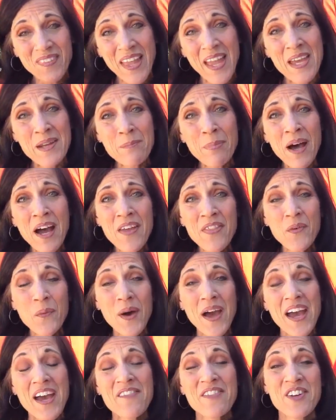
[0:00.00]
and by the
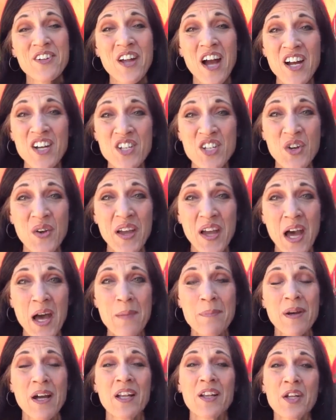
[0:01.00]
way, if you're not showing
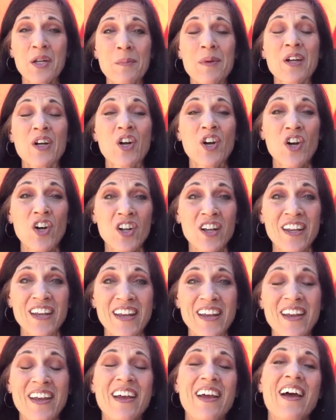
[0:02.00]
up a little bit
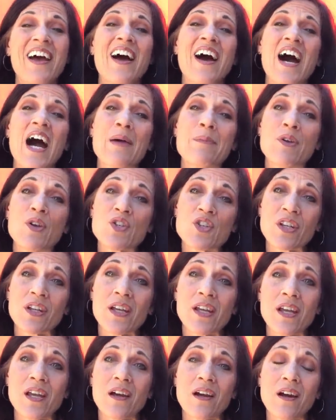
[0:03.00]
early, I'm usually
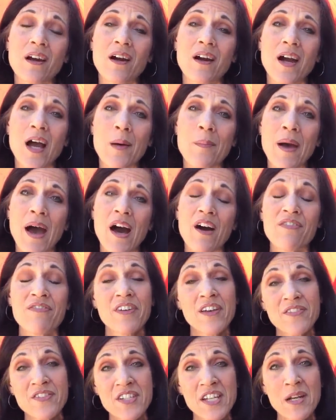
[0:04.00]
here about
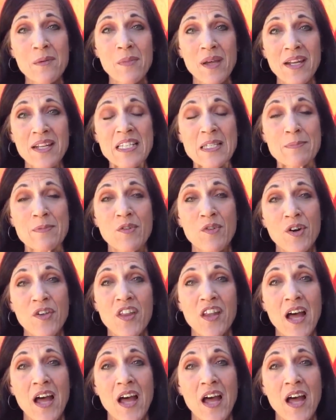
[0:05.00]
15 minutes before the